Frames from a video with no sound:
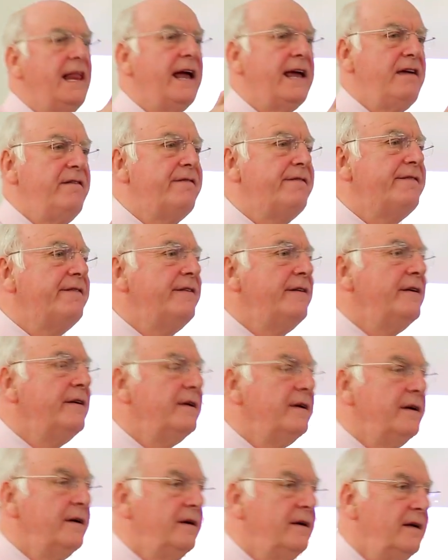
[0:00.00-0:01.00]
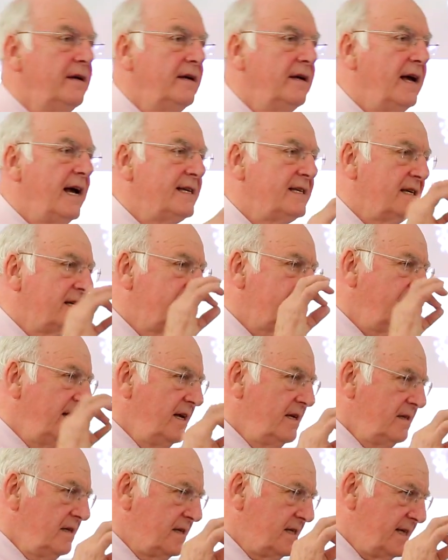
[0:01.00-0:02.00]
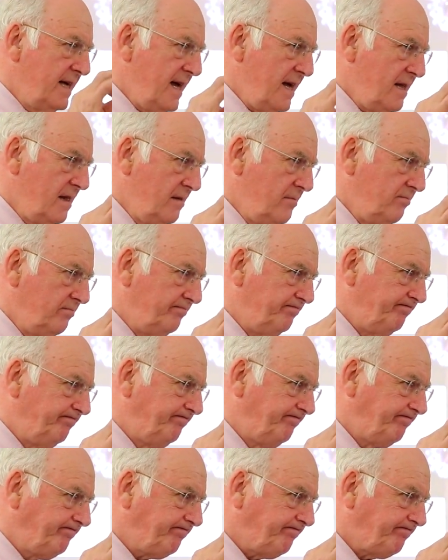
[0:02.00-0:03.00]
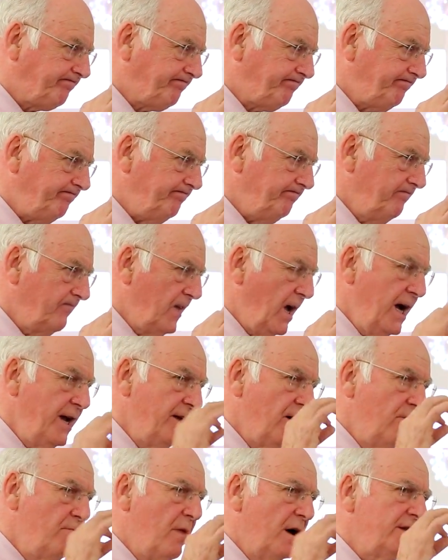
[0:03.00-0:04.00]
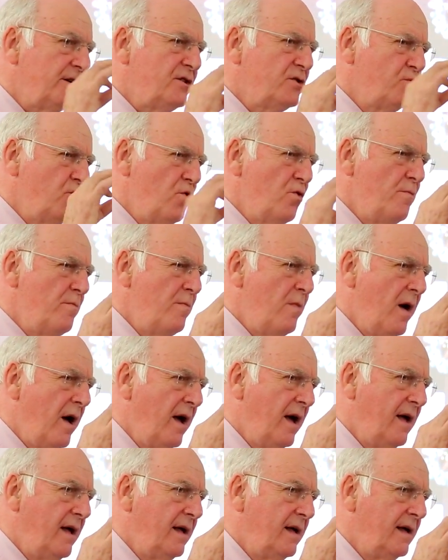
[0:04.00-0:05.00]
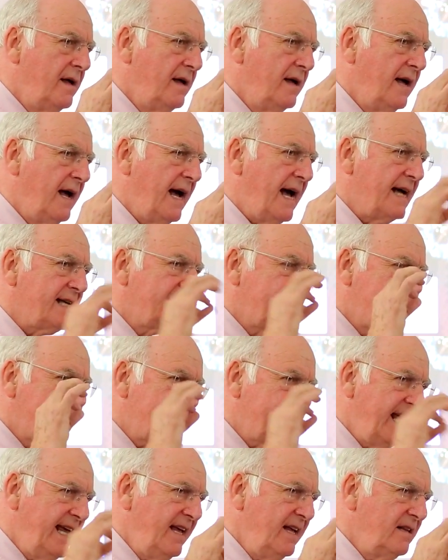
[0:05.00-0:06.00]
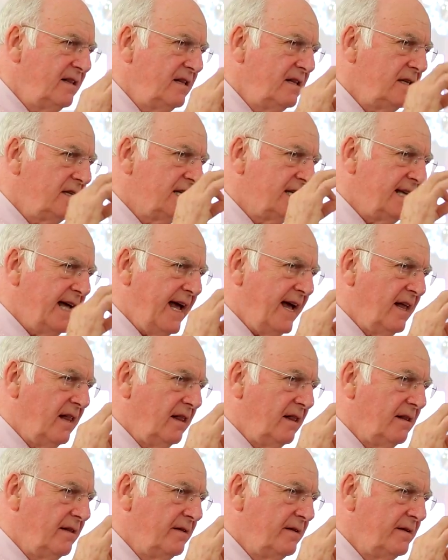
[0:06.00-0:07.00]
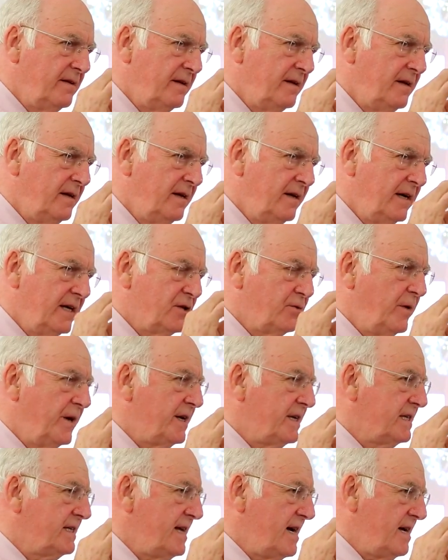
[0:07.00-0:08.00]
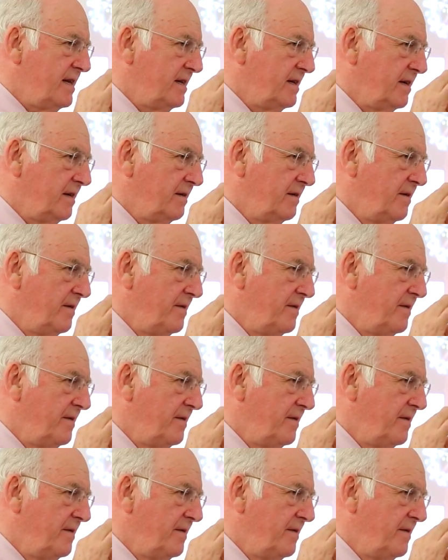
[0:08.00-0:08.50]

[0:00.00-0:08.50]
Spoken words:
life as a single cell. In our mother's womb, a single cell is where it started.